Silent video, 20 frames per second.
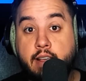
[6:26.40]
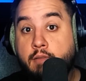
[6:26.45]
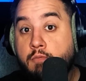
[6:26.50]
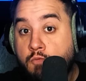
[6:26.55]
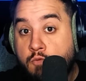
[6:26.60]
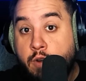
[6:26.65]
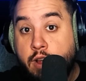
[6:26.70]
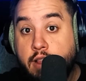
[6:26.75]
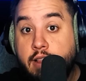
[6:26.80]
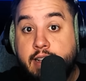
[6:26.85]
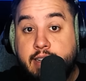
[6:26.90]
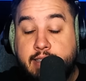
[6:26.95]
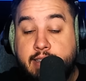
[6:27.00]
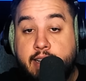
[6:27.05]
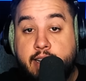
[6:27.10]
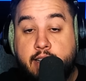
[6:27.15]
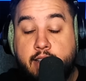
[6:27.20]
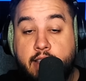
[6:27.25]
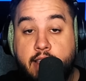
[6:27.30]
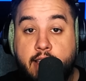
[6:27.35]

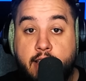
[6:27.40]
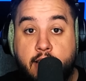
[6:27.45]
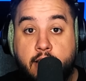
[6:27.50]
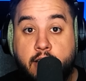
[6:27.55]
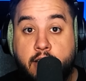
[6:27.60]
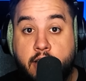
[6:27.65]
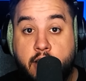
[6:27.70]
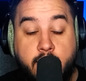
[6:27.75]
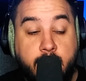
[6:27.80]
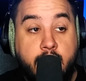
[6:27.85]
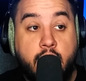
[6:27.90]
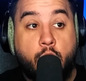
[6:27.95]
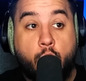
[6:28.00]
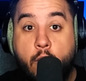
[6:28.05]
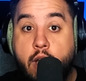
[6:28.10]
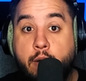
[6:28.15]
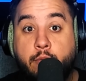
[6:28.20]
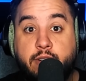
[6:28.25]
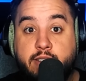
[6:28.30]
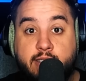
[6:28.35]
realistically could get
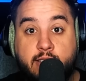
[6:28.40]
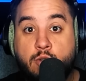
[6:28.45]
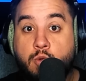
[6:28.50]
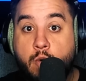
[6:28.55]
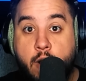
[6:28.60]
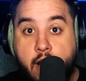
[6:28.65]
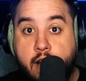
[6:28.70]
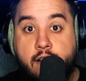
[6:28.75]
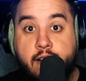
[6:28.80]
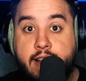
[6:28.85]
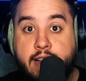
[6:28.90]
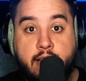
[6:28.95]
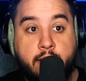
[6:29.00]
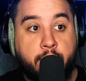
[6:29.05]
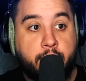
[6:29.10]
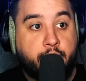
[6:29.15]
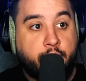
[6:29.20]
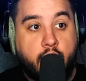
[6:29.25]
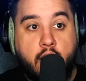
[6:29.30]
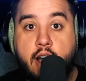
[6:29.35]
away with swearing
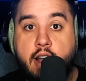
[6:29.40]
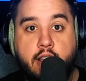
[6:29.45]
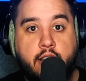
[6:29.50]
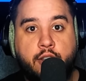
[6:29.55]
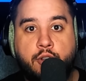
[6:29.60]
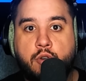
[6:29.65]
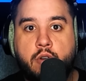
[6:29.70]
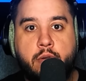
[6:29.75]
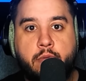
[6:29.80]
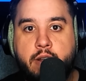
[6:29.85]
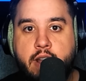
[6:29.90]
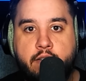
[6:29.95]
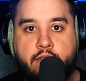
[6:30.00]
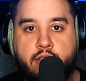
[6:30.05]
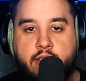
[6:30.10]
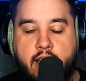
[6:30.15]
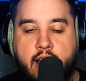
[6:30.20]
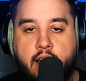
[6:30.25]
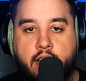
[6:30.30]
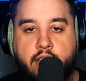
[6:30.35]
and blood and doing whatever
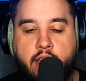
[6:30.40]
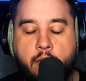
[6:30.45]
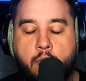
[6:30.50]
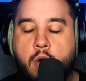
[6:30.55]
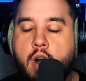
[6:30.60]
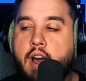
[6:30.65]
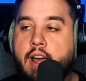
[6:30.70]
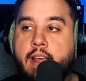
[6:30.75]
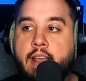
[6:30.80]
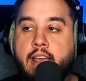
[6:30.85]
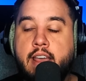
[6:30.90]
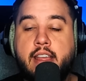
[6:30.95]
the hell they want.